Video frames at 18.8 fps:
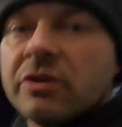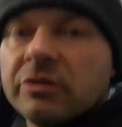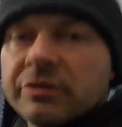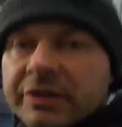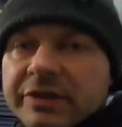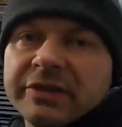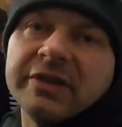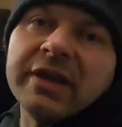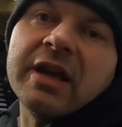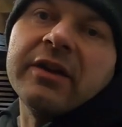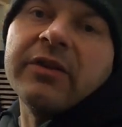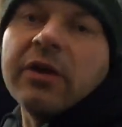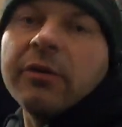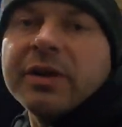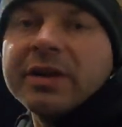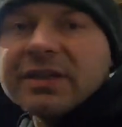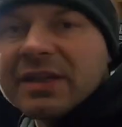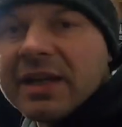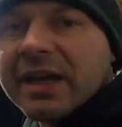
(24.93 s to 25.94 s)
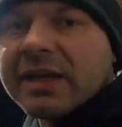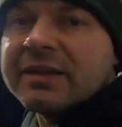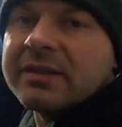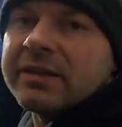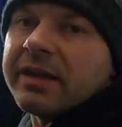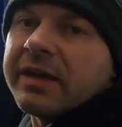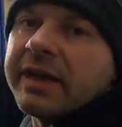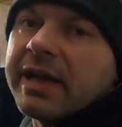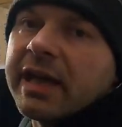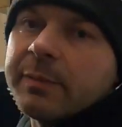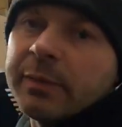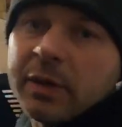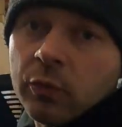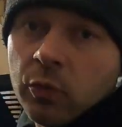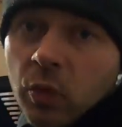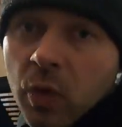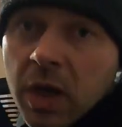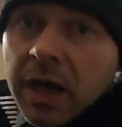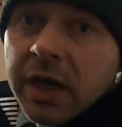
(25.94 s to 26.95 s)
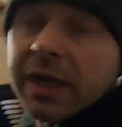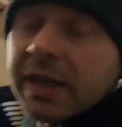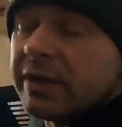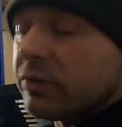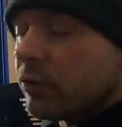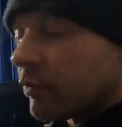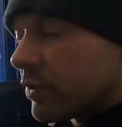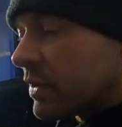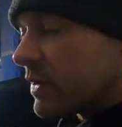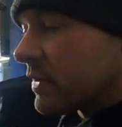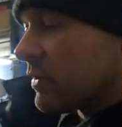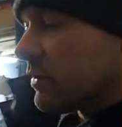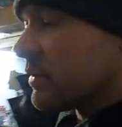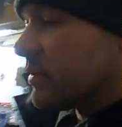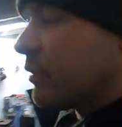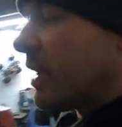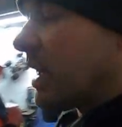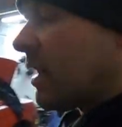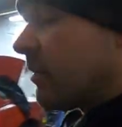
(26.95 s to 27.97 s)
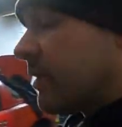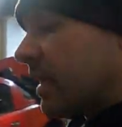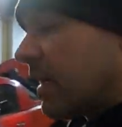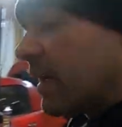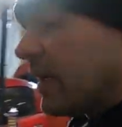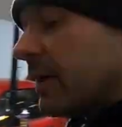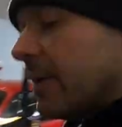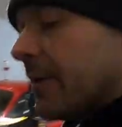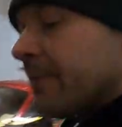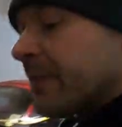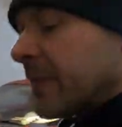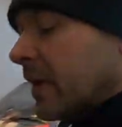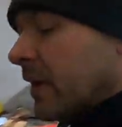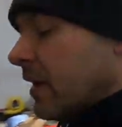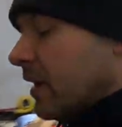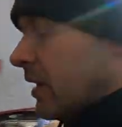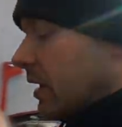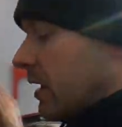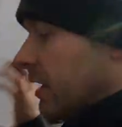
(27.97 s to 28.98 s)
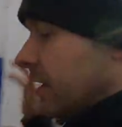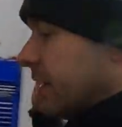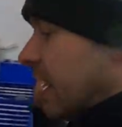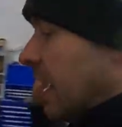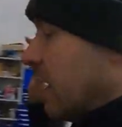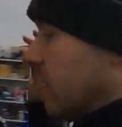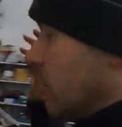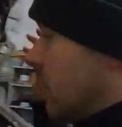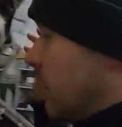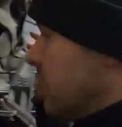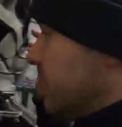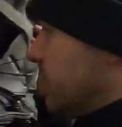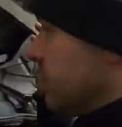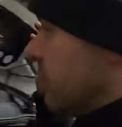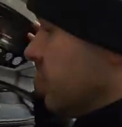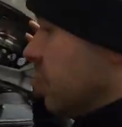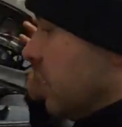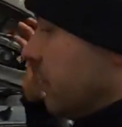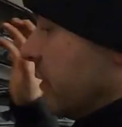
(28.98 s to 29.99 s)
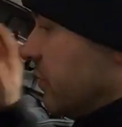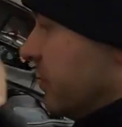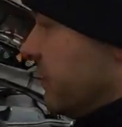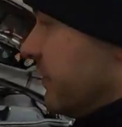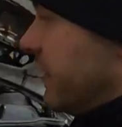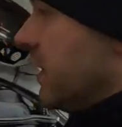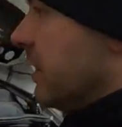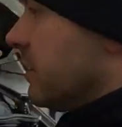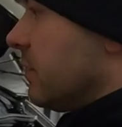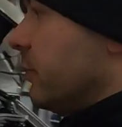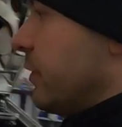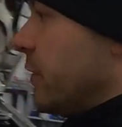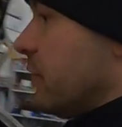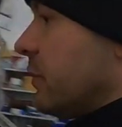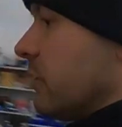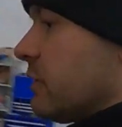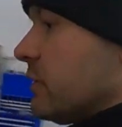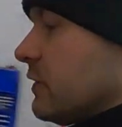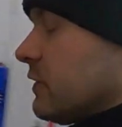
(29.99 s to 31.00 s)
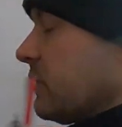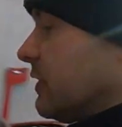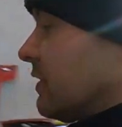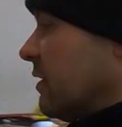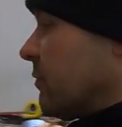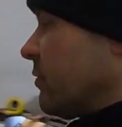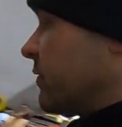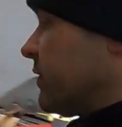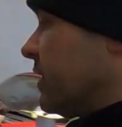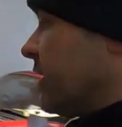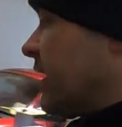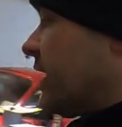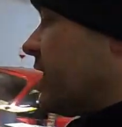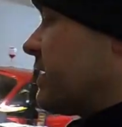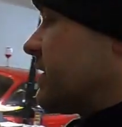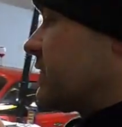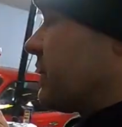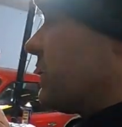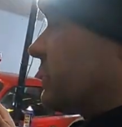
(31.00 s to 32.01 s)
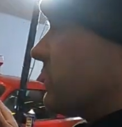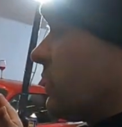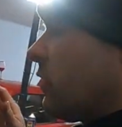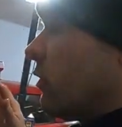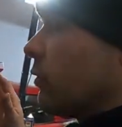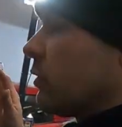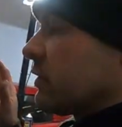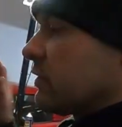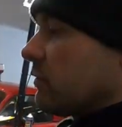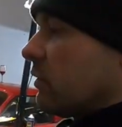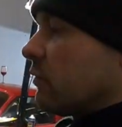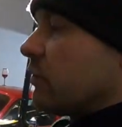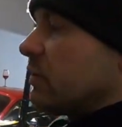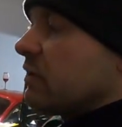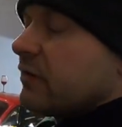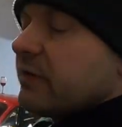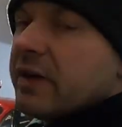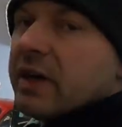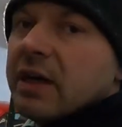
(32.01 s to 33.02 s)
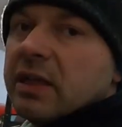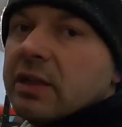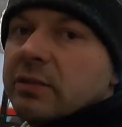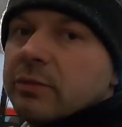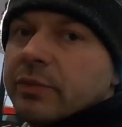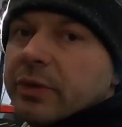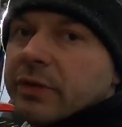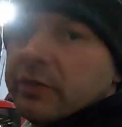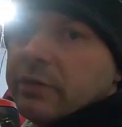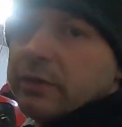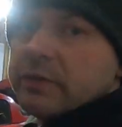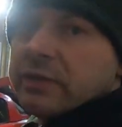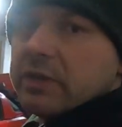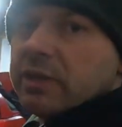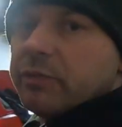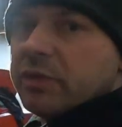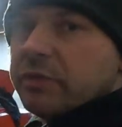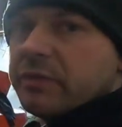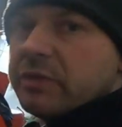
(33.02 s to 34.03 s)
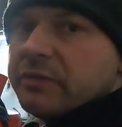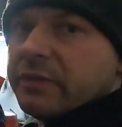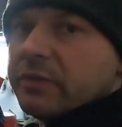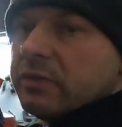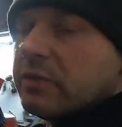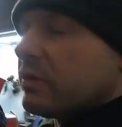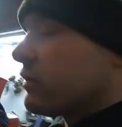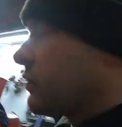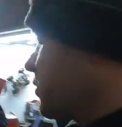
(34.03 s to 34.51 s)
and all the stuff, how excited I am and why and the reasons, blah blah. And now I talk to you about the van, because some of the guys says, oh, what's wrong with the van, because in the previous video